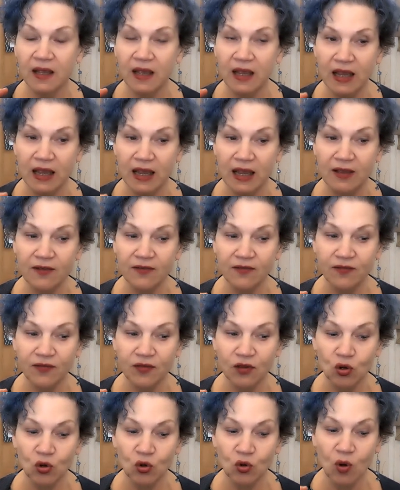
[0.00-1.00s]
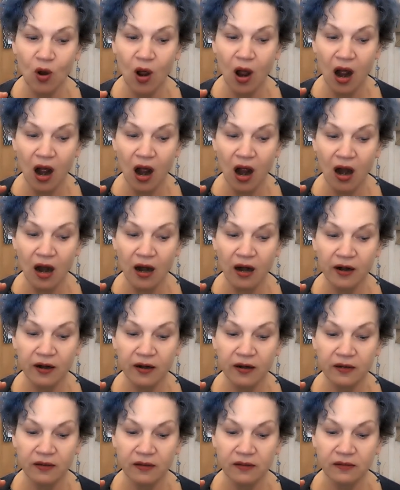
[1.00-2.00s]
if you
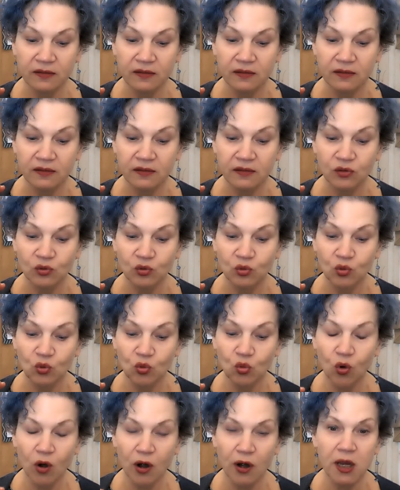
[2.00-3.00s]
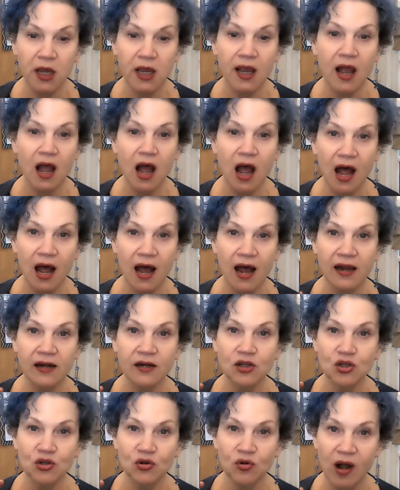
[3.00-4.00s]
are working
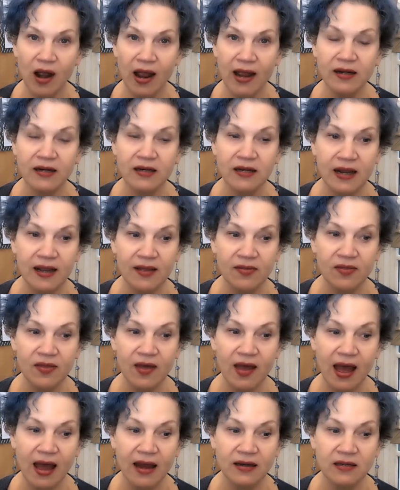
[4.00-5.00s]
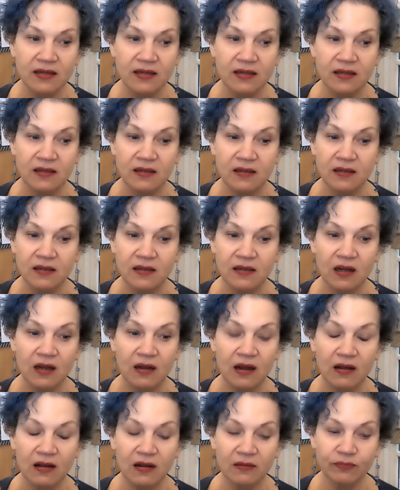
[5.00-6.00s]
on trying to get that
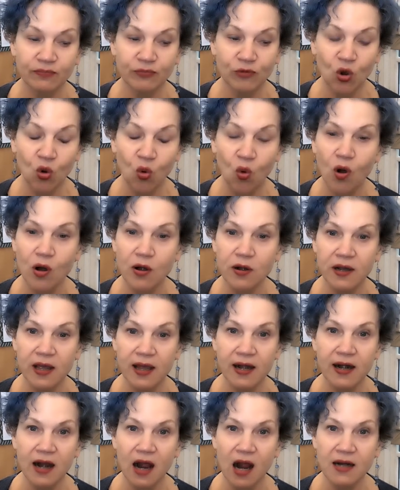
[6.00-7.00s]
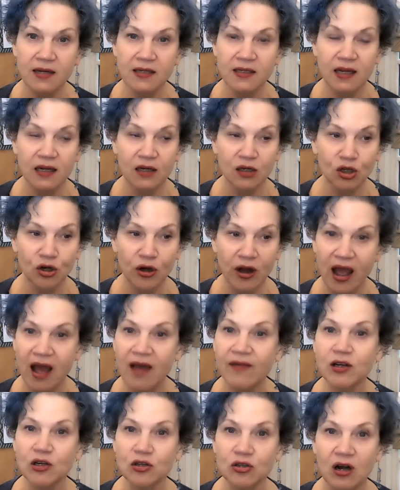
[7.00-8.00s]
coordinated onset and you're
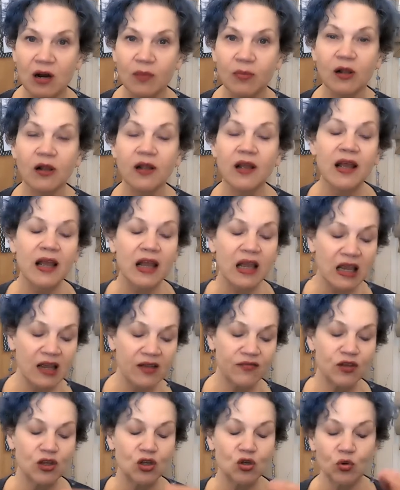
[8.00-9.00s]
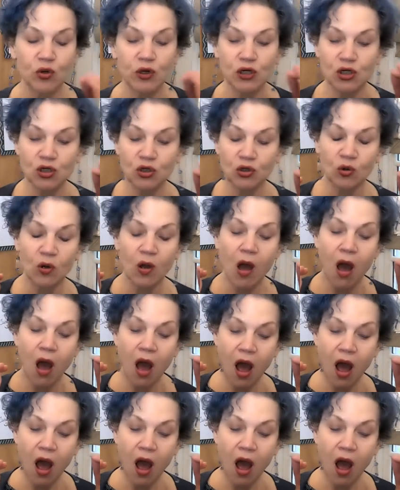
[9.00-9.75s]
having trouble, if you would do